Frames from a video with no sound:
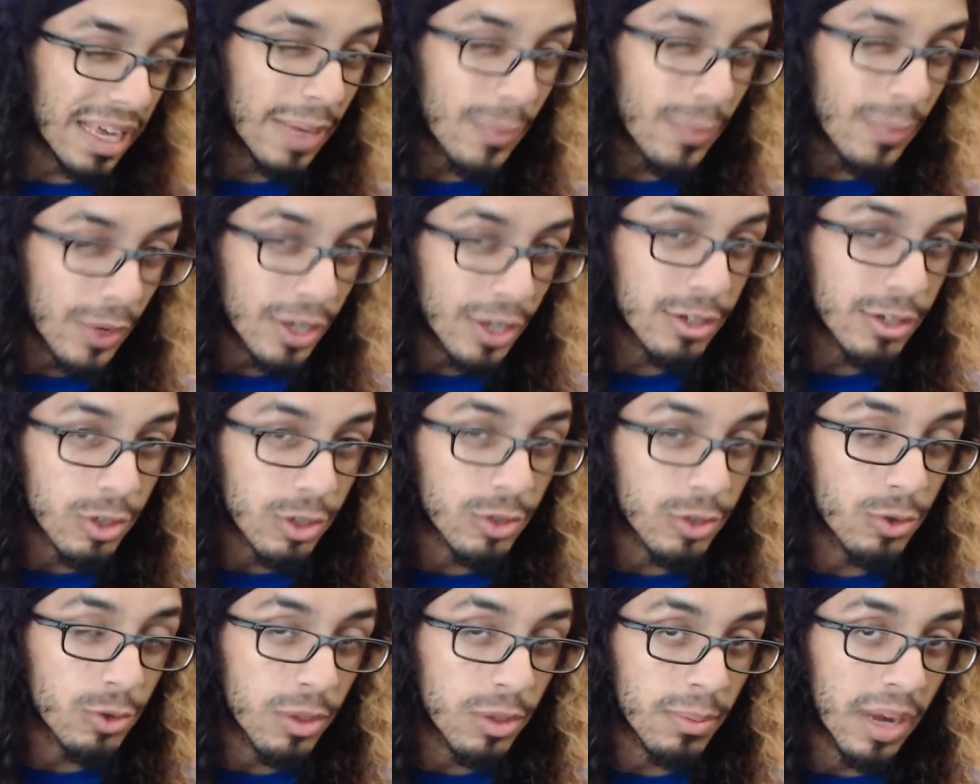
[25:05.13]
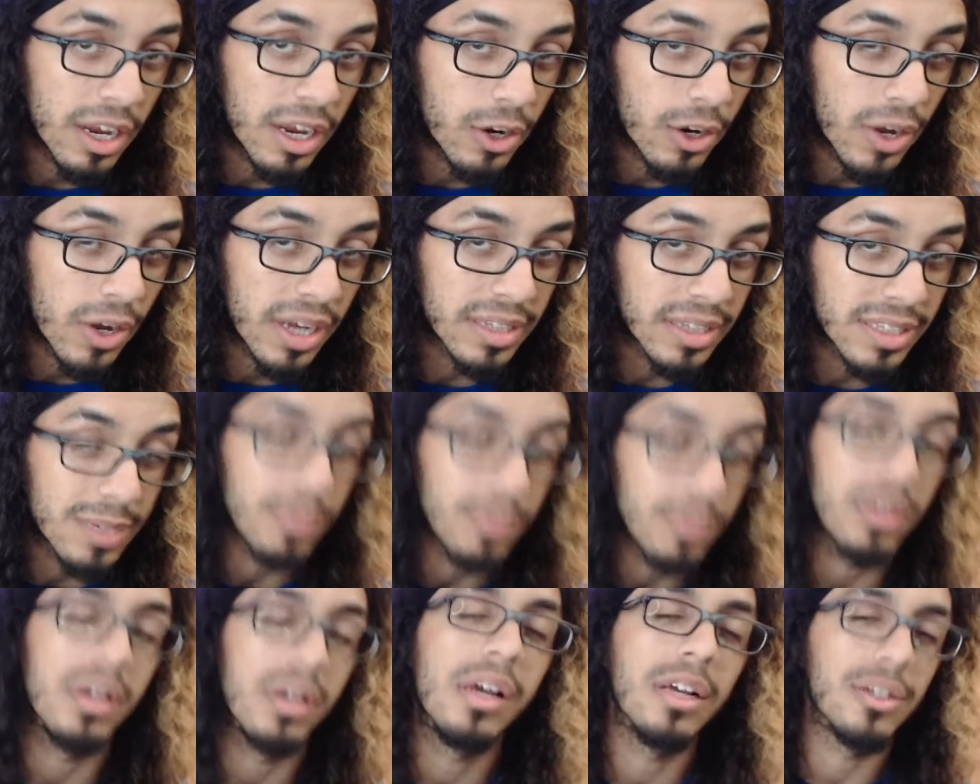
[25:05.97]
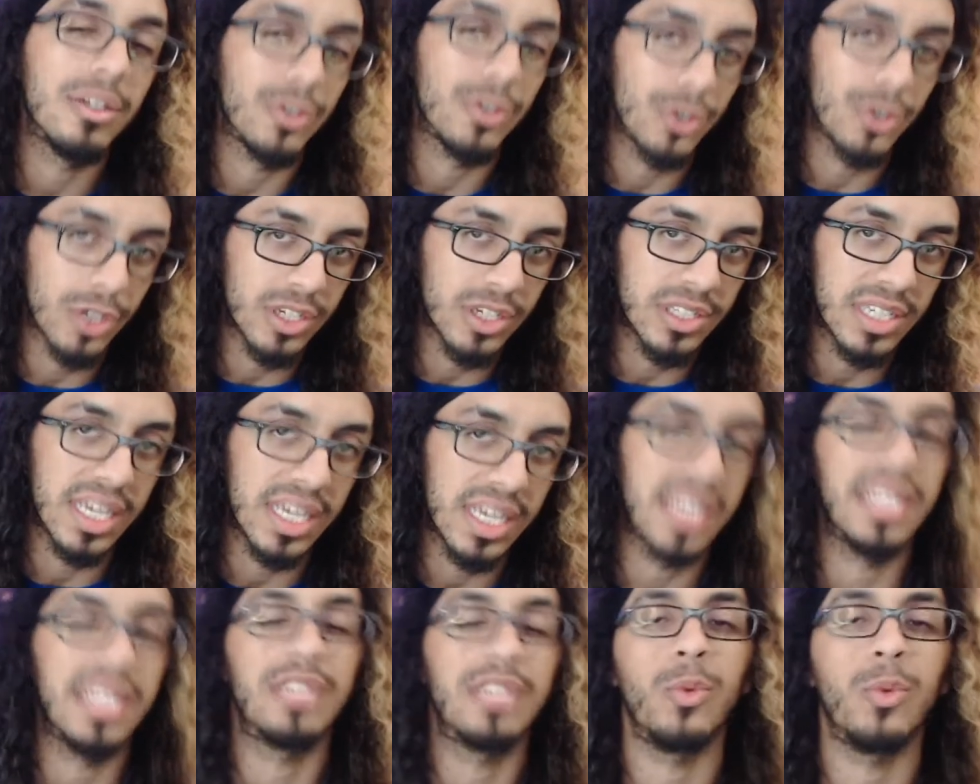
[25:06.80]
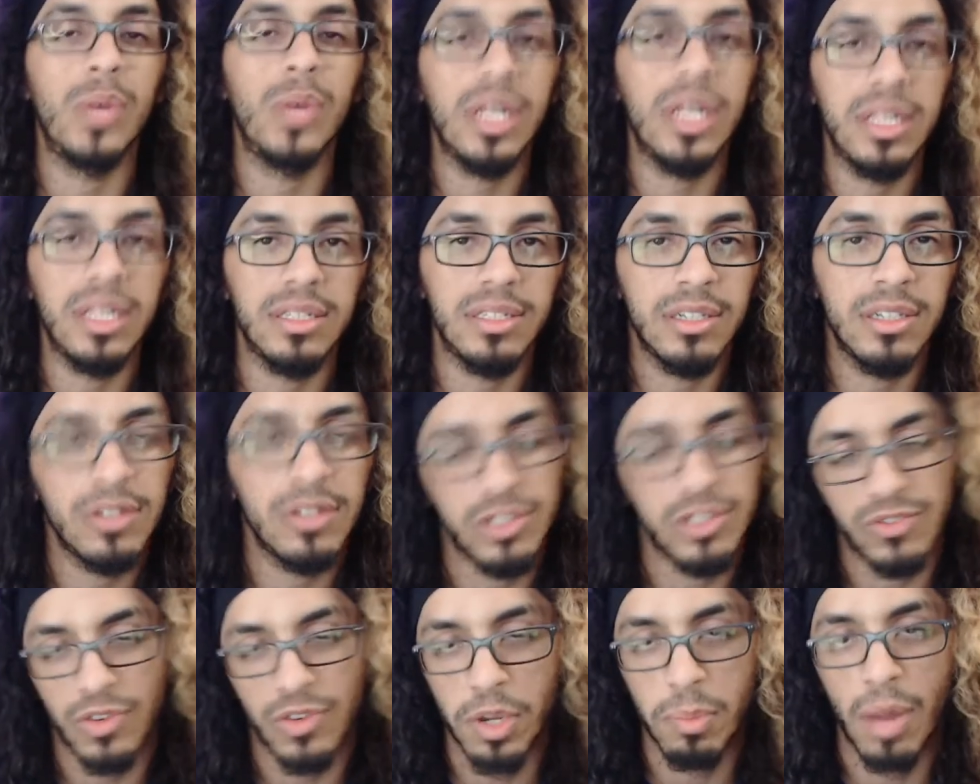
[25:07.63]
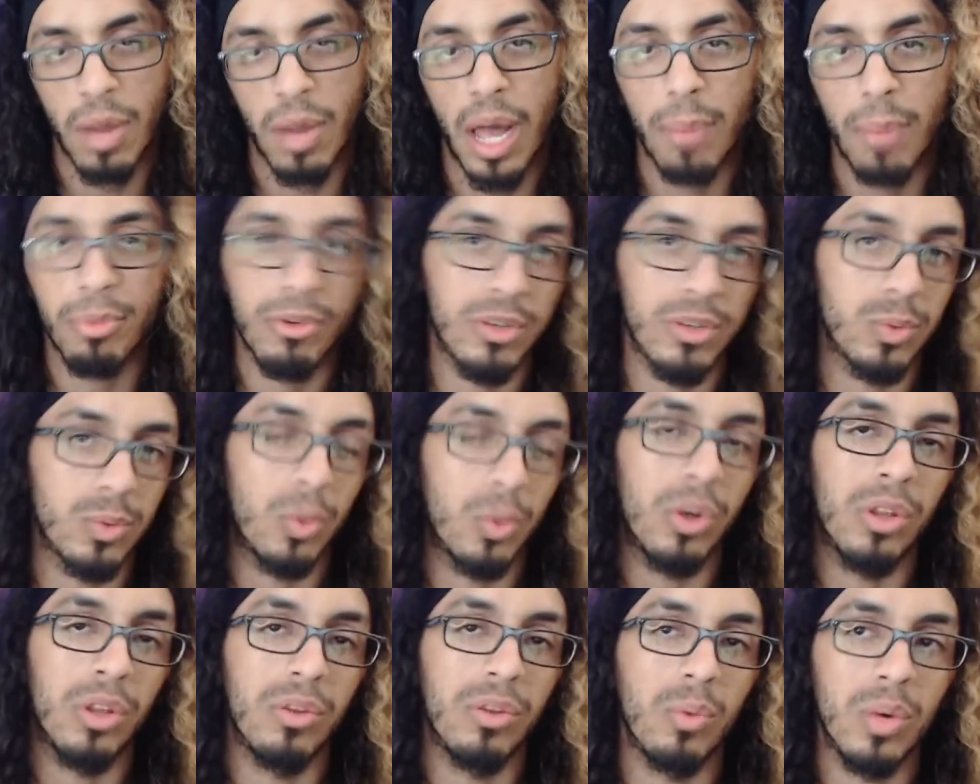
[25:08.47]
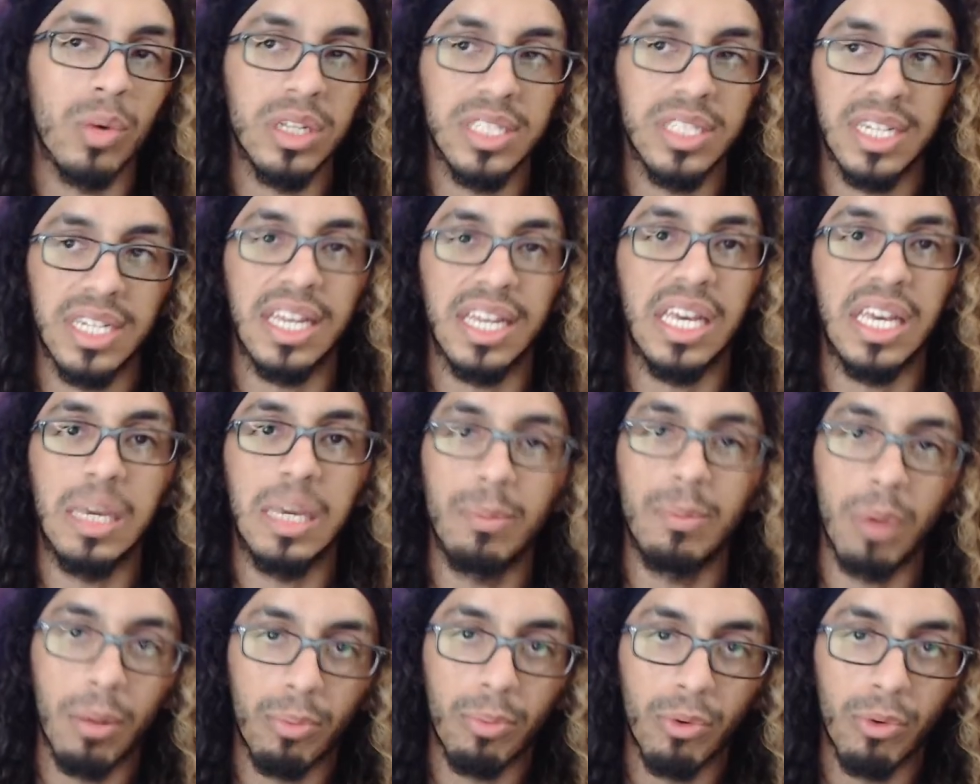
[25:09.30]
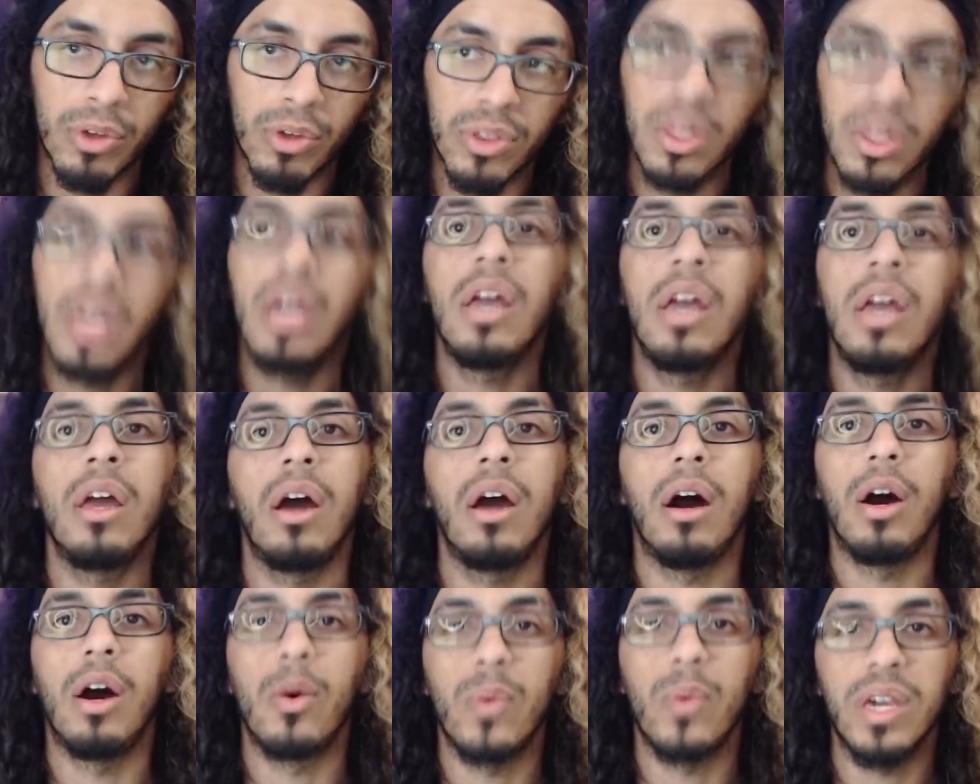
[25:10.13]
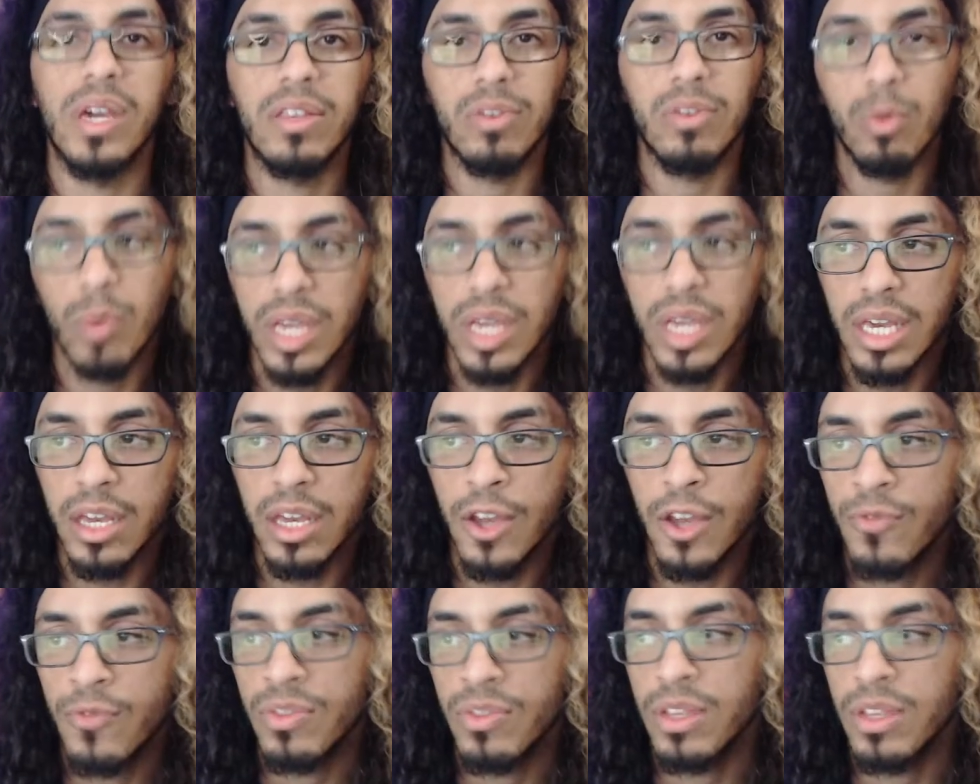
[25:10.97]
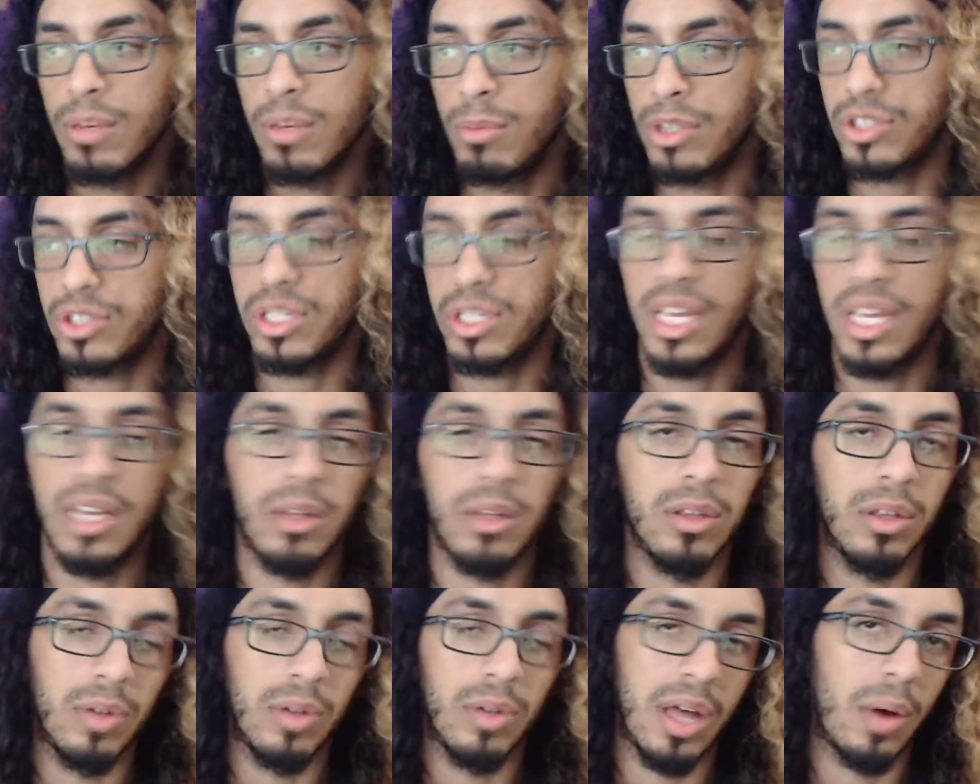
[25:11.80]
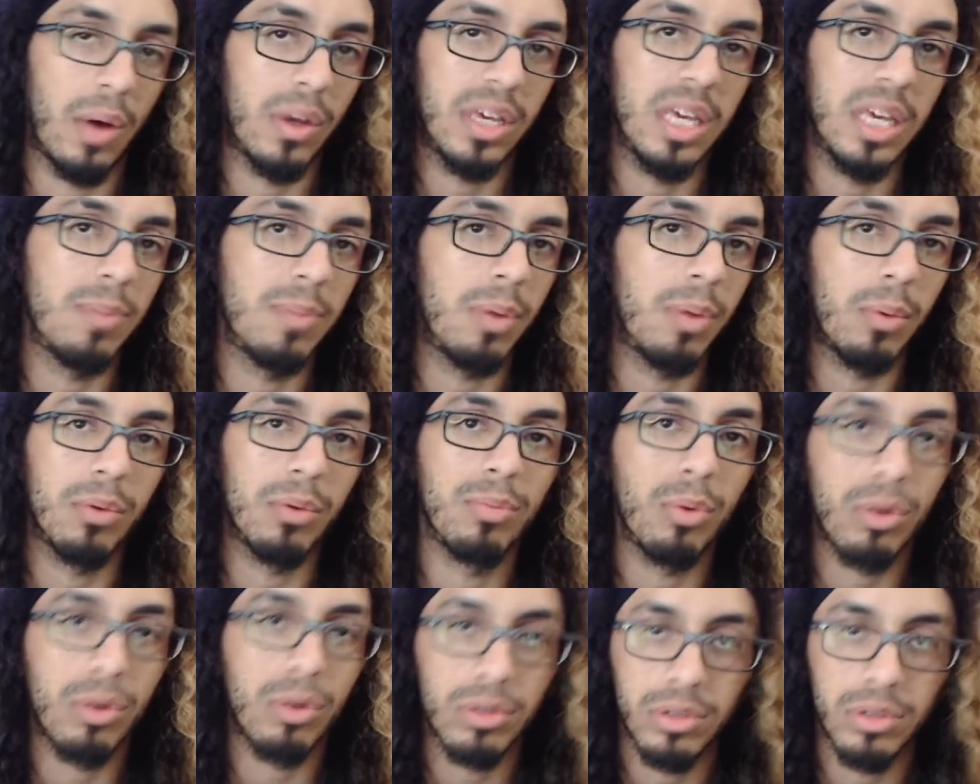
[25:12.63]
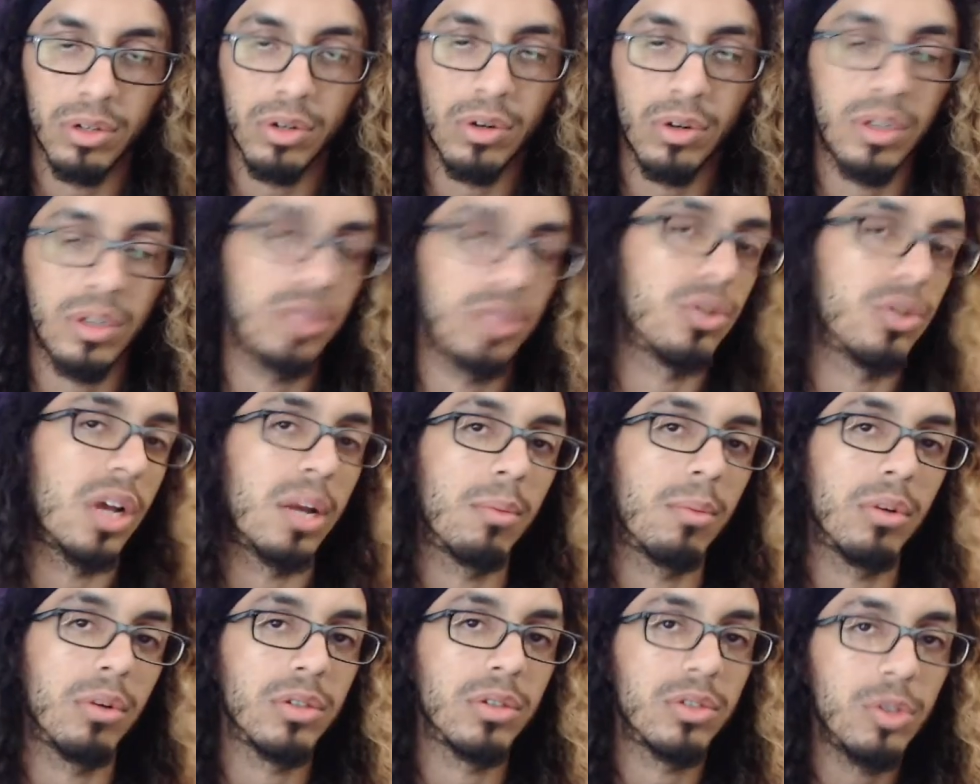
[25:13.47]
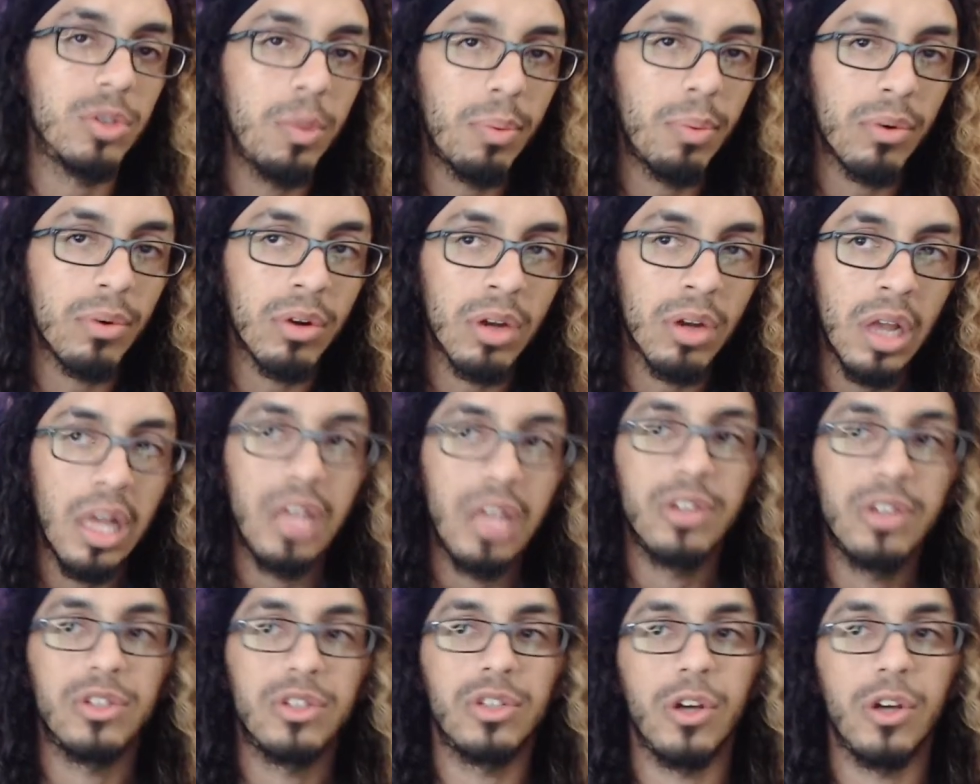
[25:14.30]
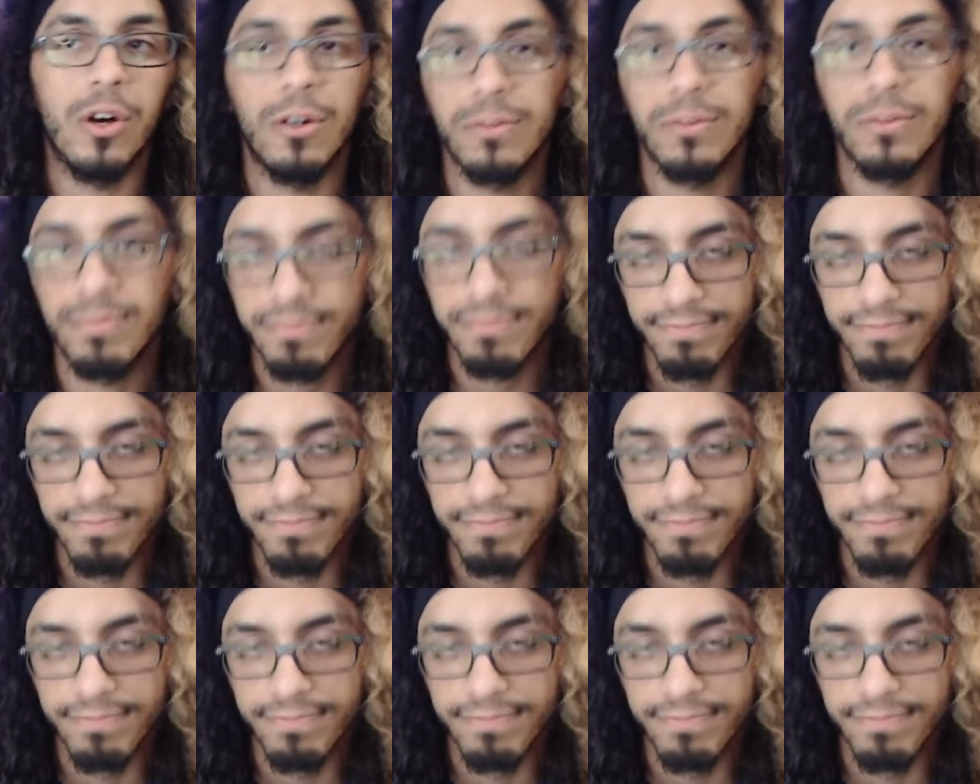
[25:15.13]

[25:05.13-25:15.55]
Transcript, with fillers: I'm going to start doing My Hero Academia. Just saying. That's a weekly series. It's very popular. It's one of the ones that I keep up with uh, week to week, much like how I keep up with Boruto and Dragon Ball Super. So